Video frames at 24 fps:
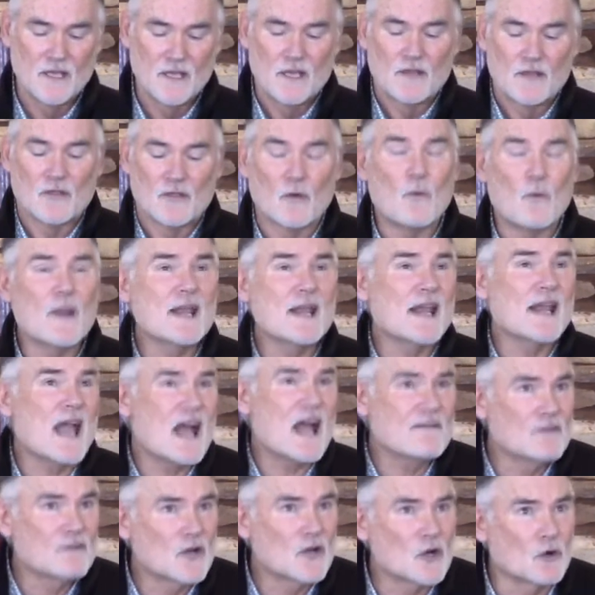The way to
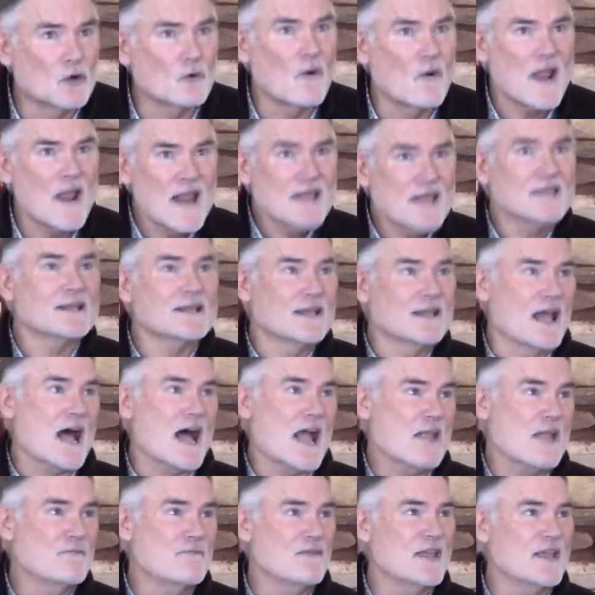have a great
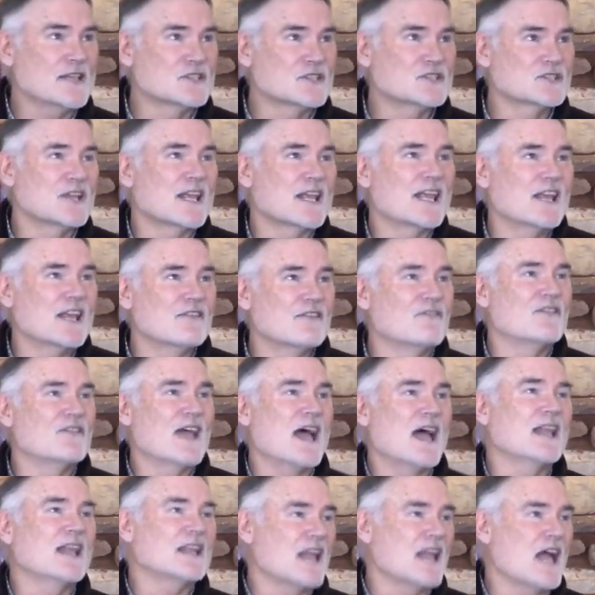life is to give
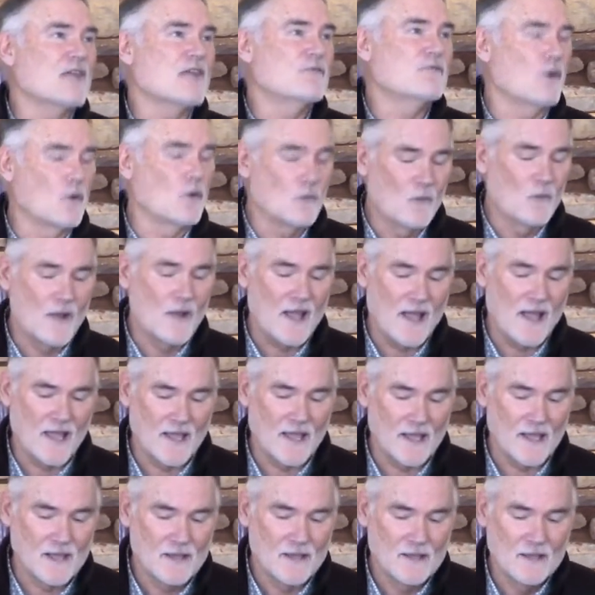that life
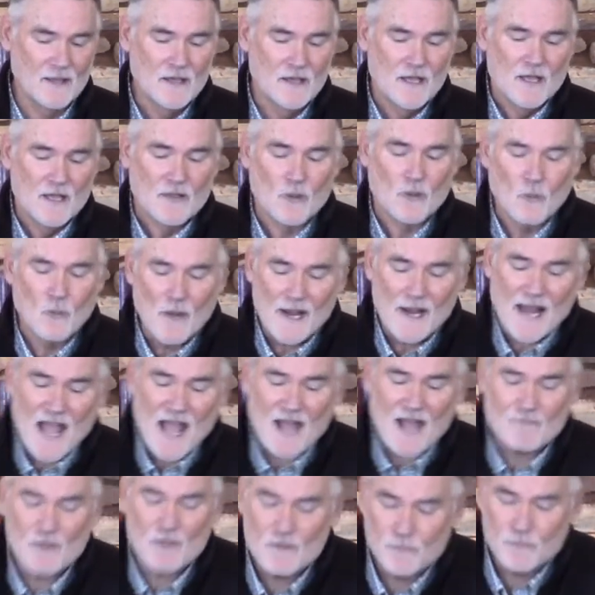away. The way to
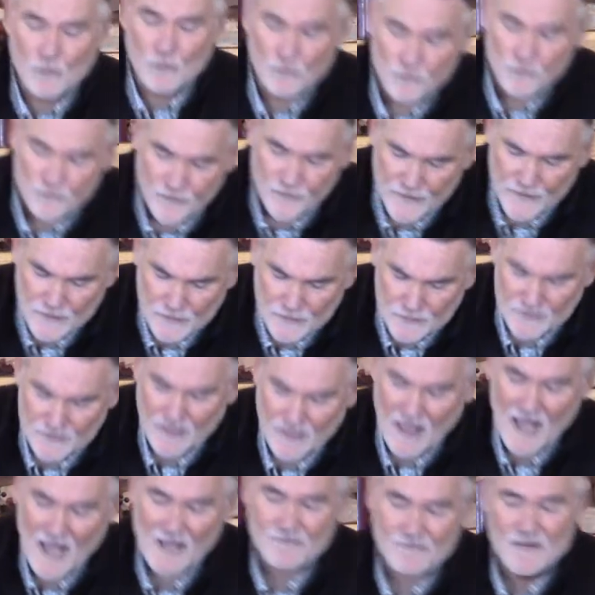have a fulfilled
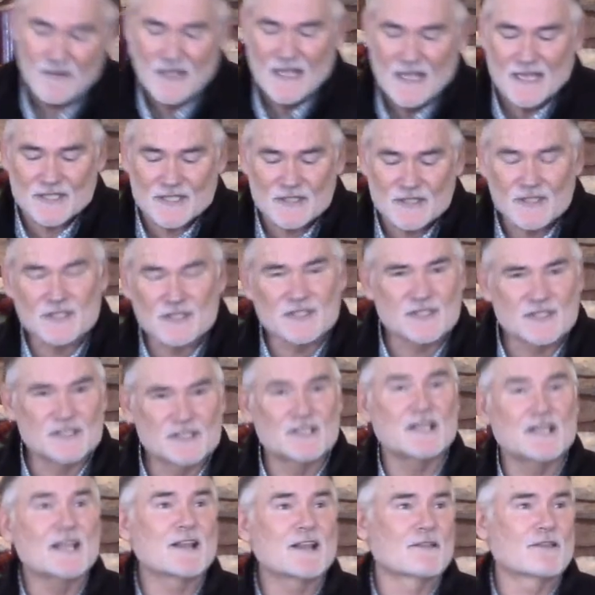life is to
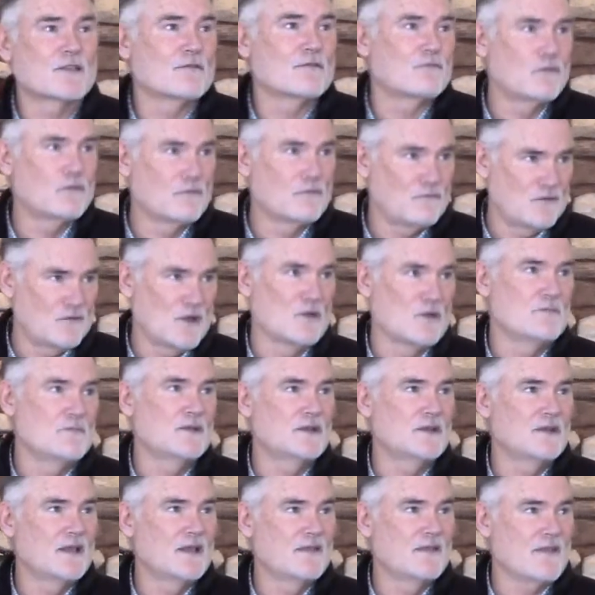seek the
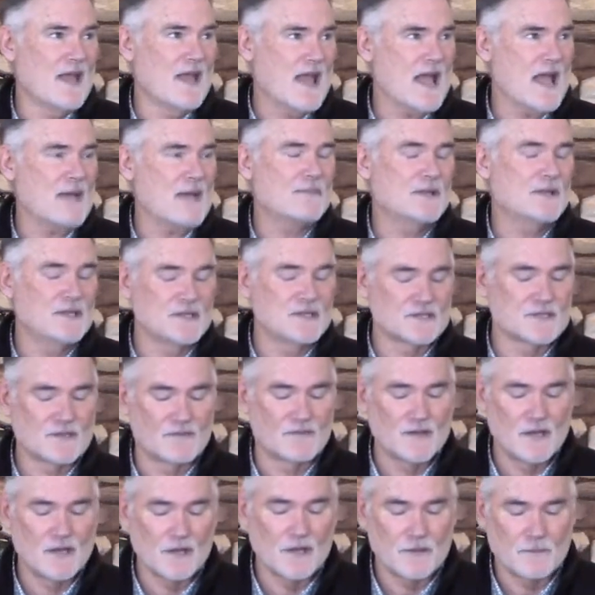fulfillment and the happiness of
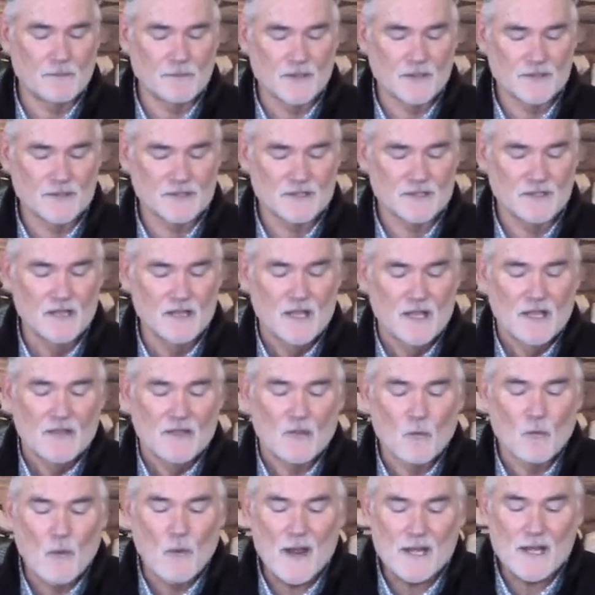another person.
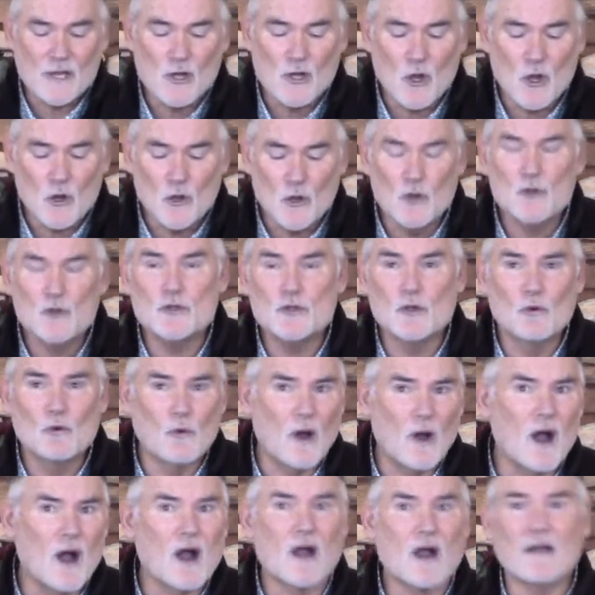The way to know who you
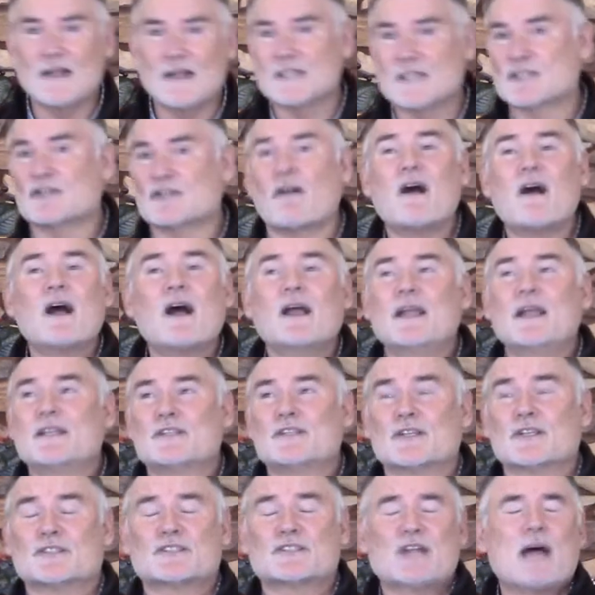are is
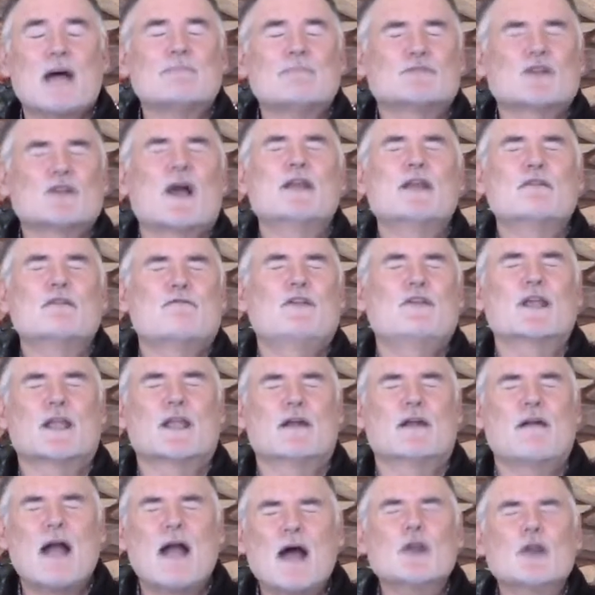to stop trying to
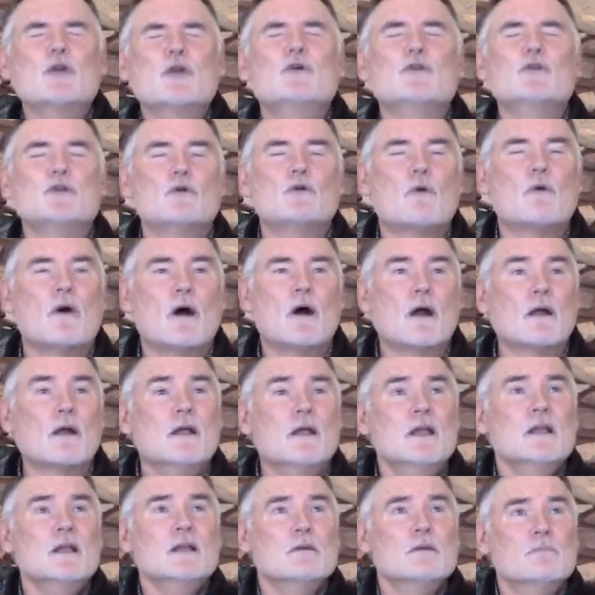figure out who you
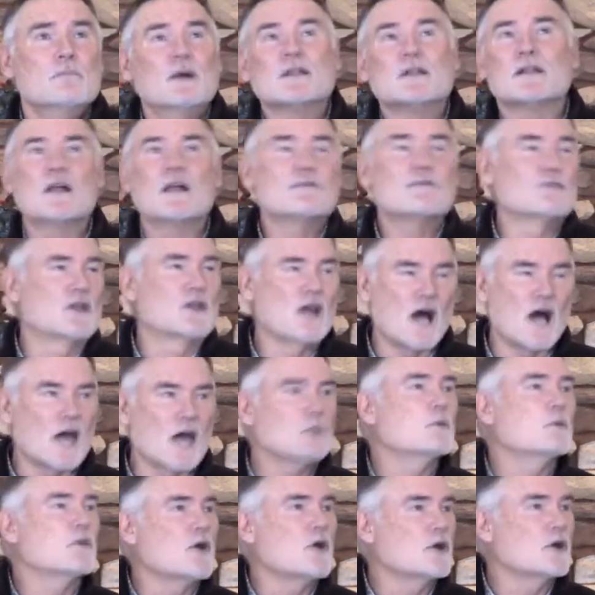are, but love
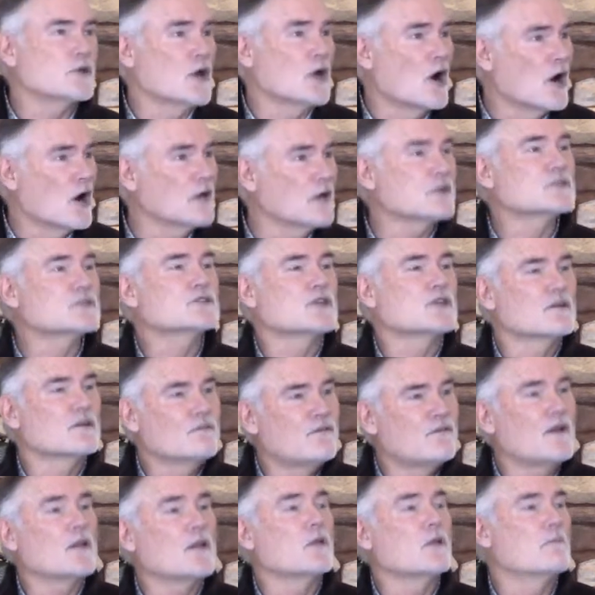God with all your heart and
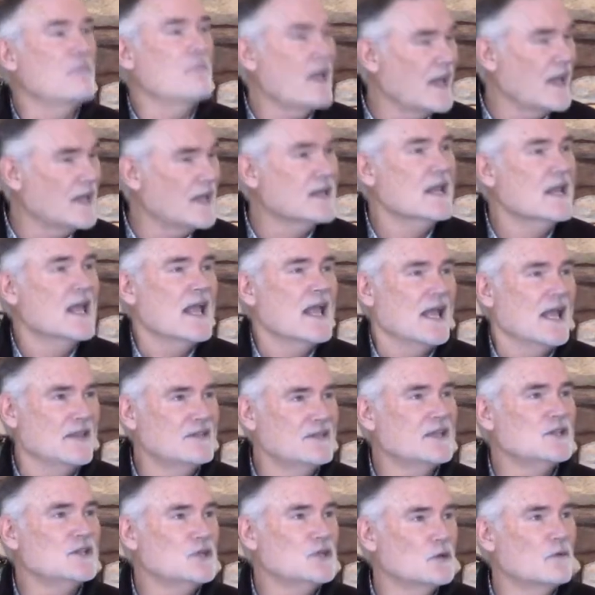serve fellow man.
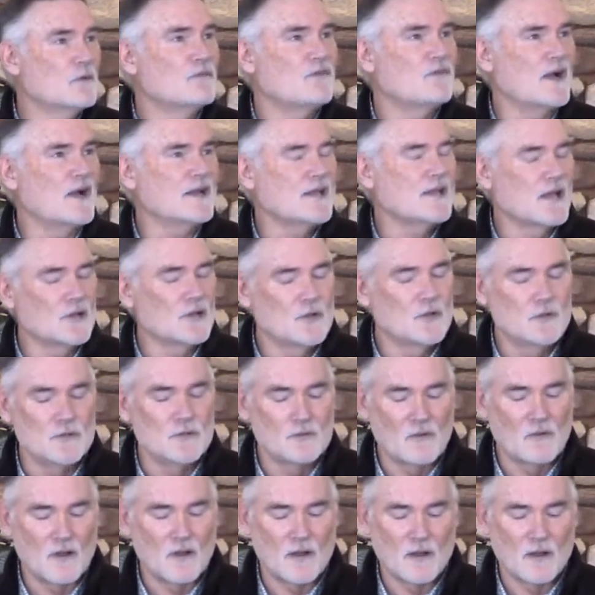And then you'll find out who
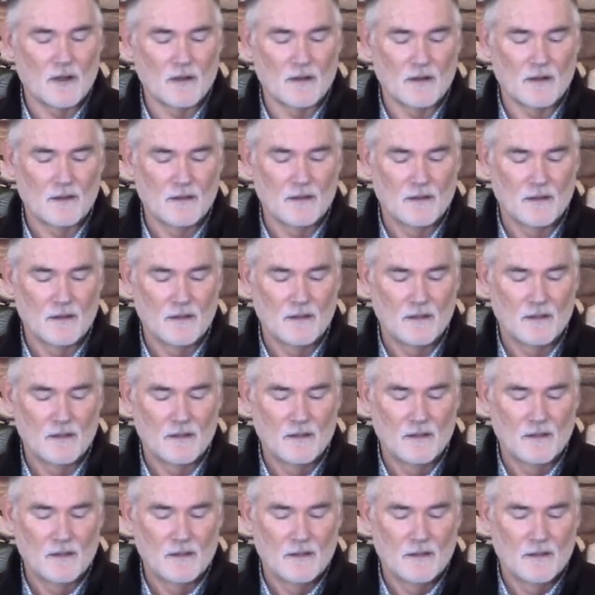you are.
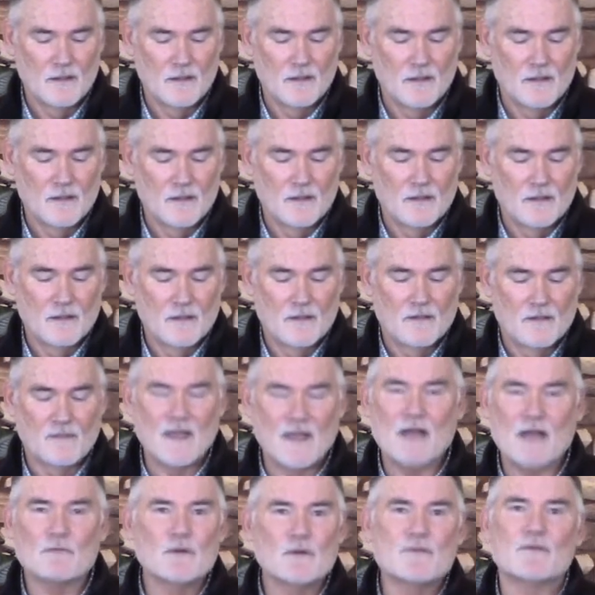
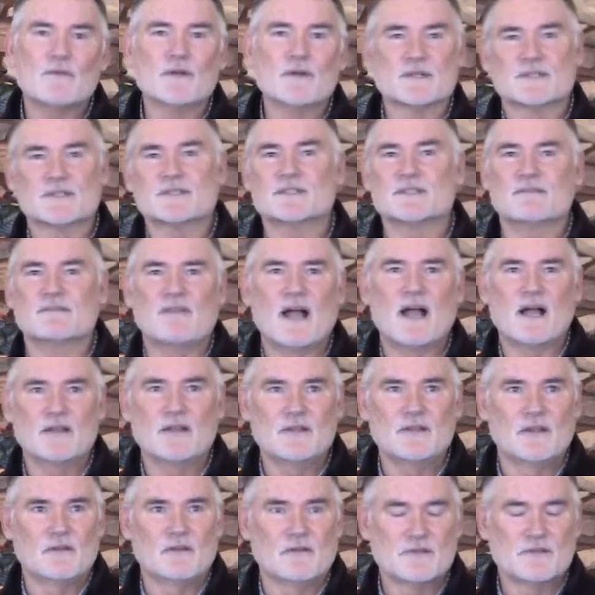That reverses the
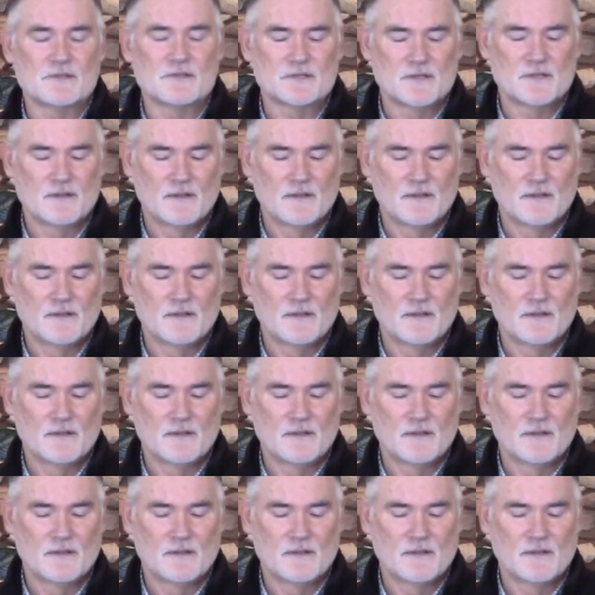values.